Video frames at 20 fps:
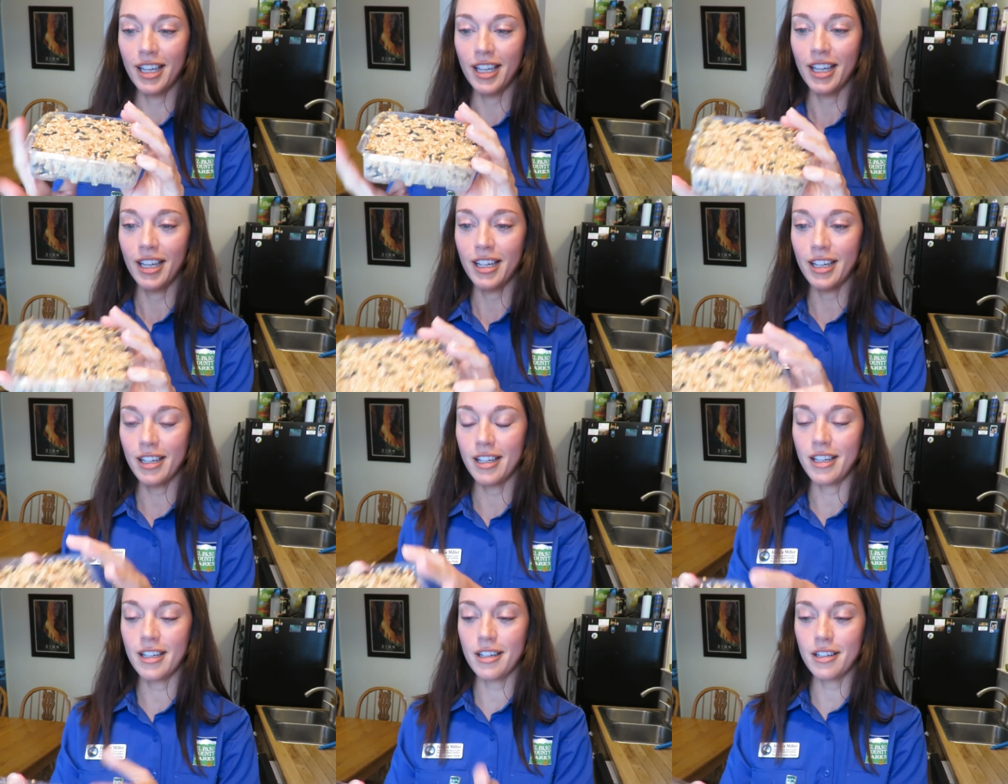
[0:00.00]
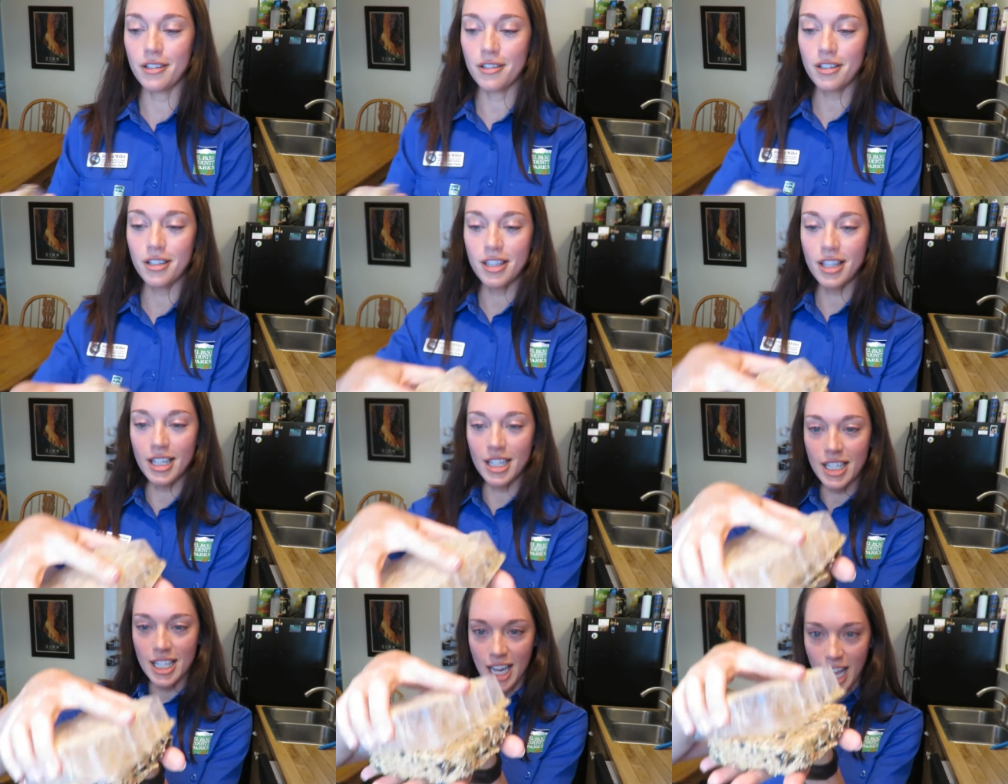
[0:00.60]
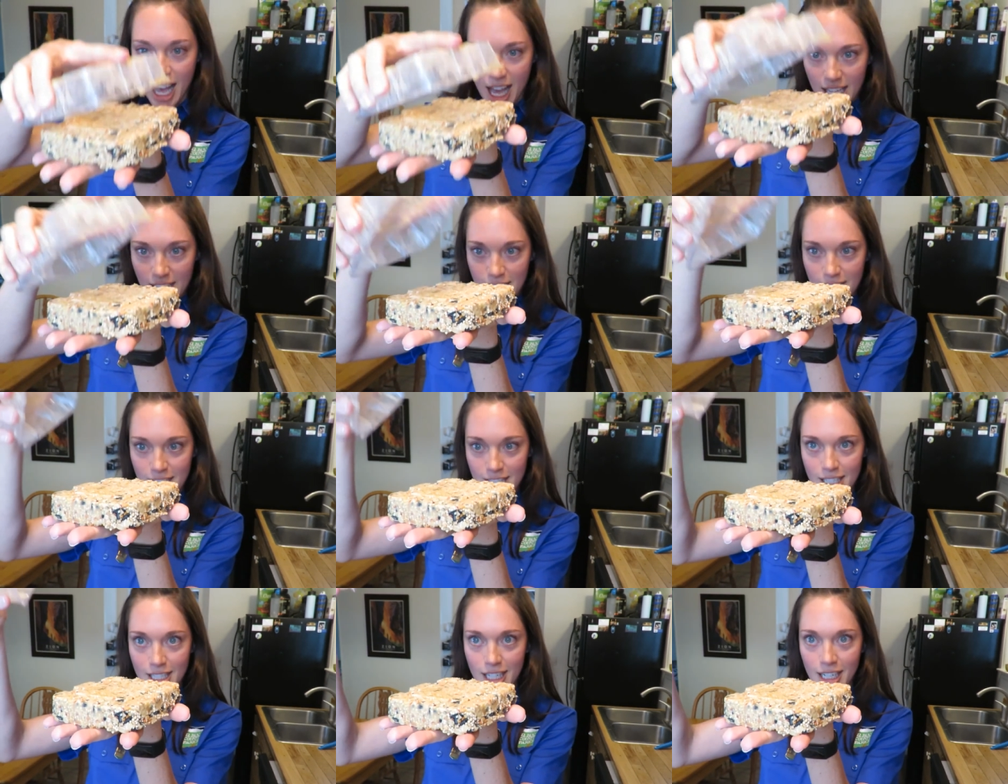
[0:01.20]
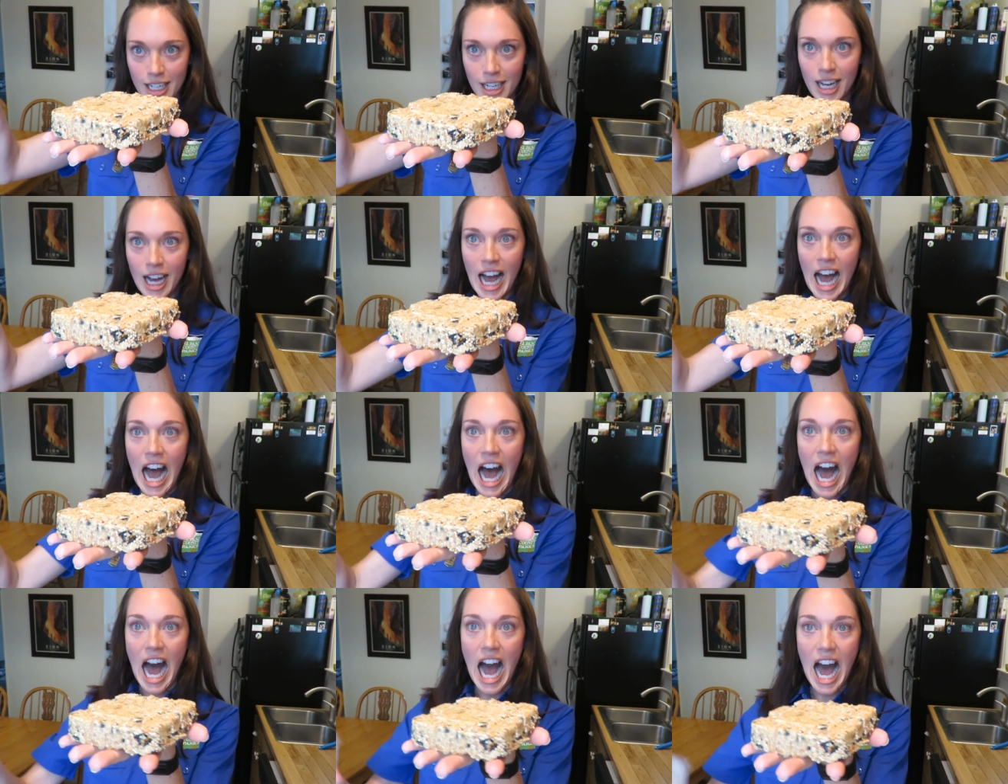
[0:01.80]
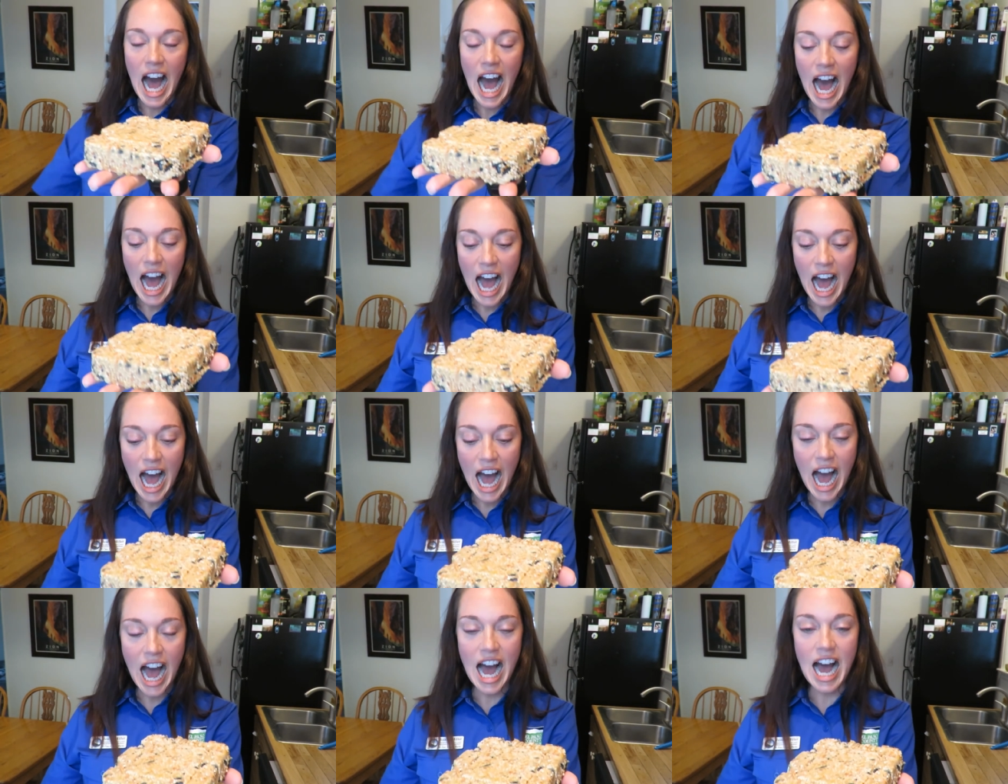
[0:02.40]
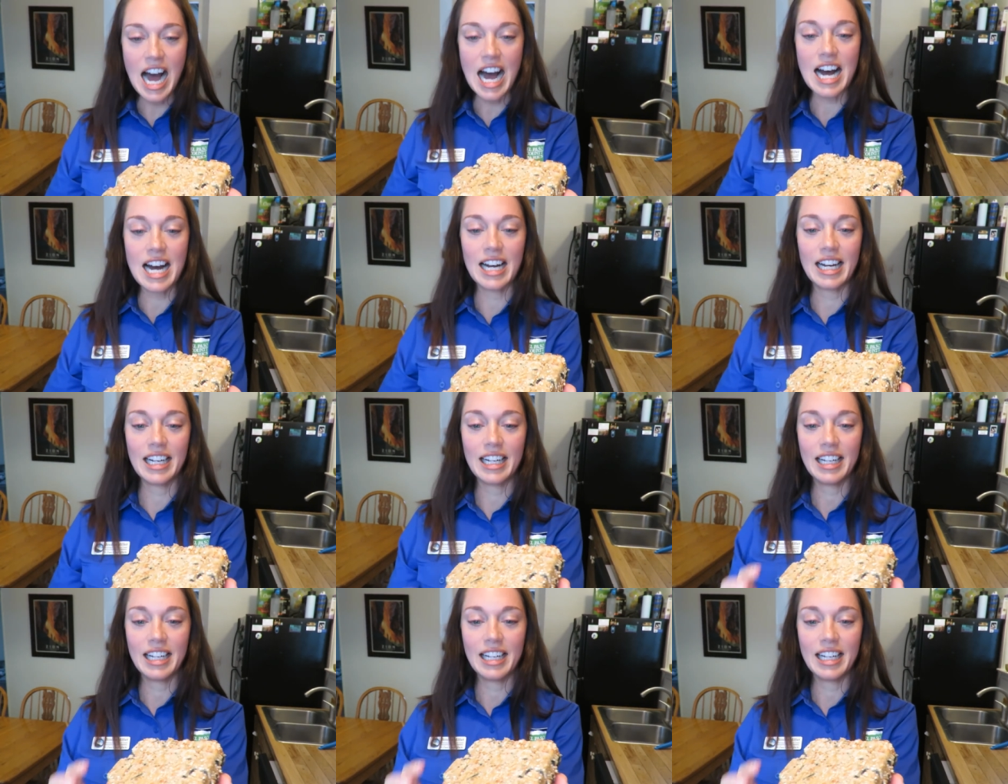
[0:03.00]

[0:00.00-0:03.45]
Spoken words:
And here's the test. Ha ha!